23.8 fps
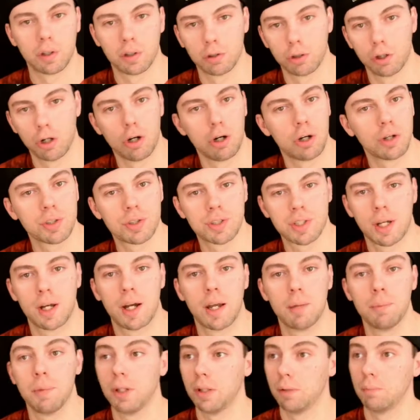a long
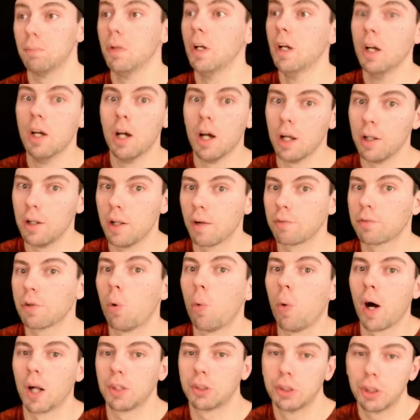time and enough to
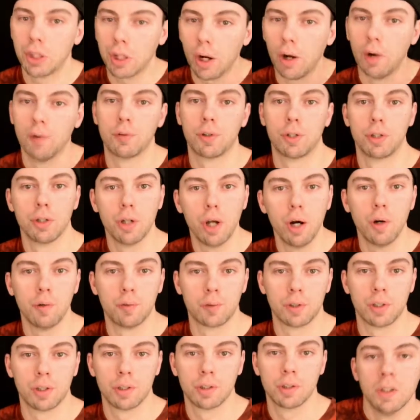watch it over and
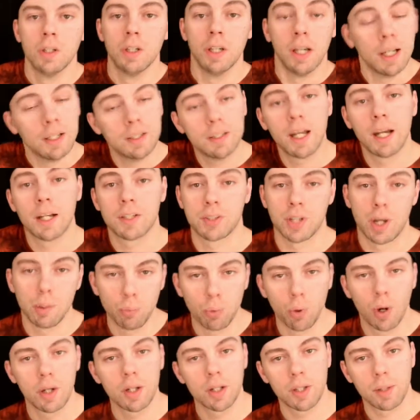over. And yes, I'm
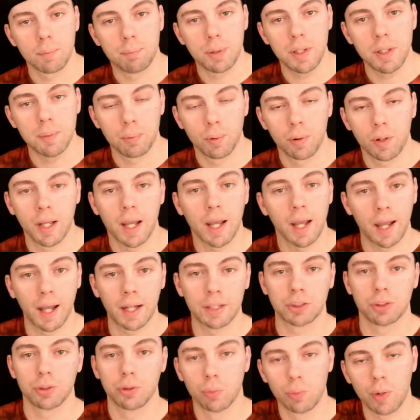one of the people that
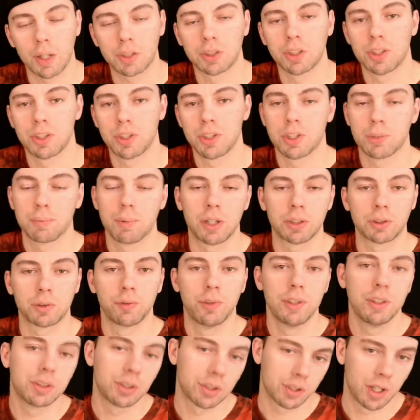actually watches the special
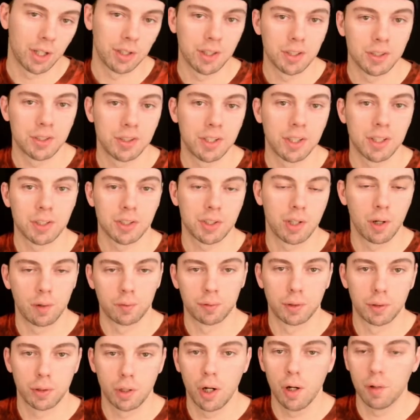features on this disc
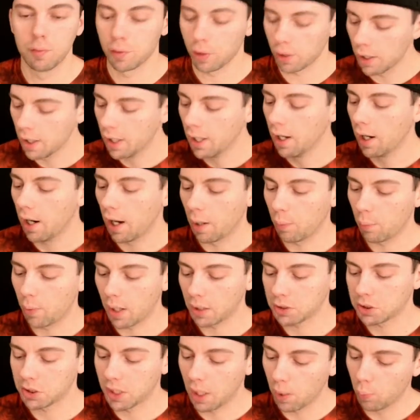over and over. I
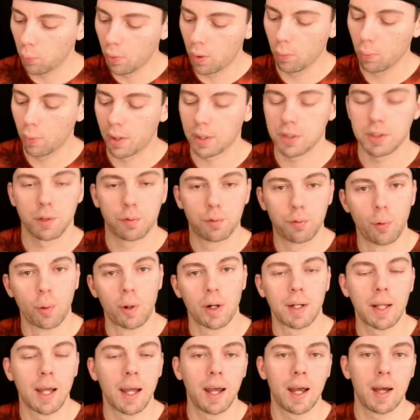watched that one where it's a four
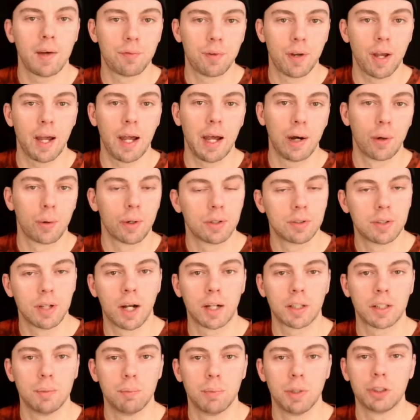and a half hour
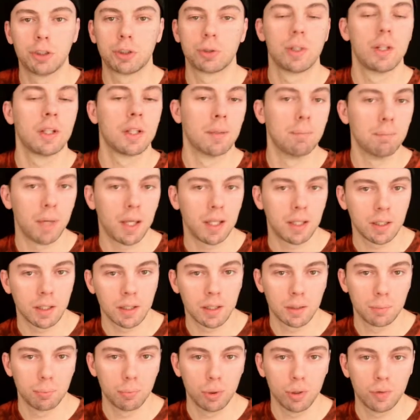documentary of the making
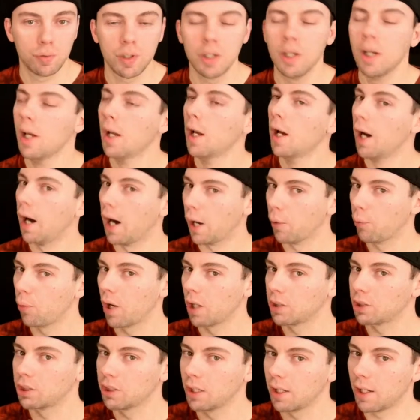of the movie. I
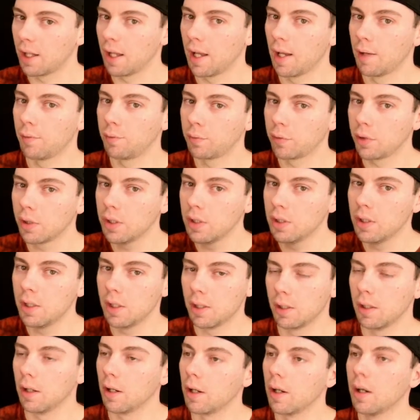watch it every
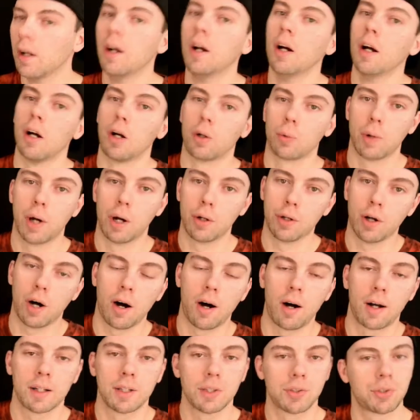year around
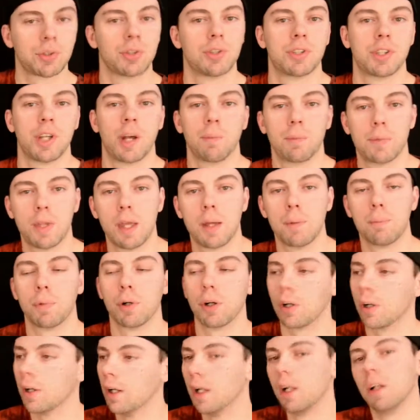August or
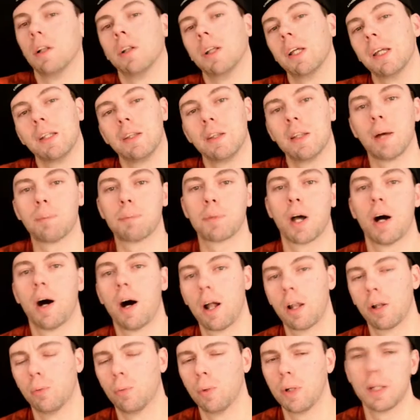September leading up to
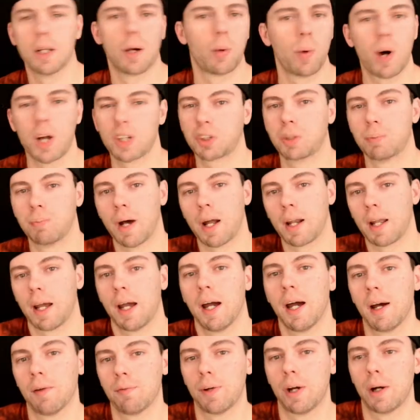Halloween. I watch about a
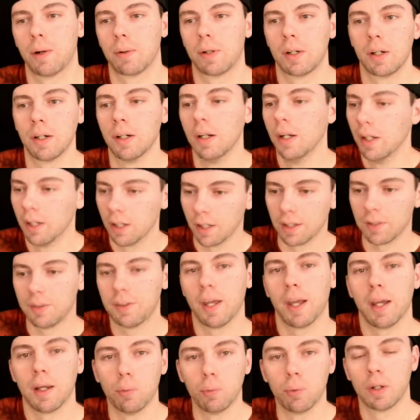half hour a
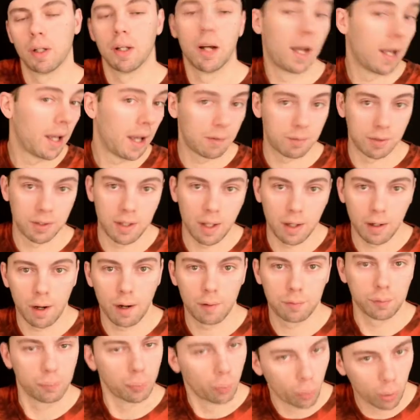day when I have a day
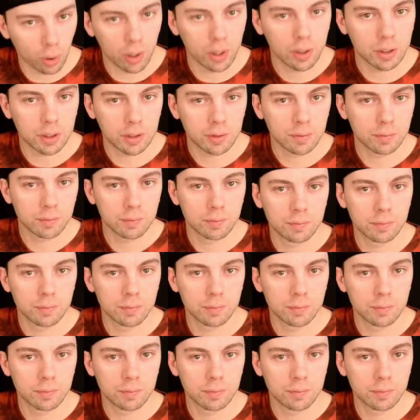off from work.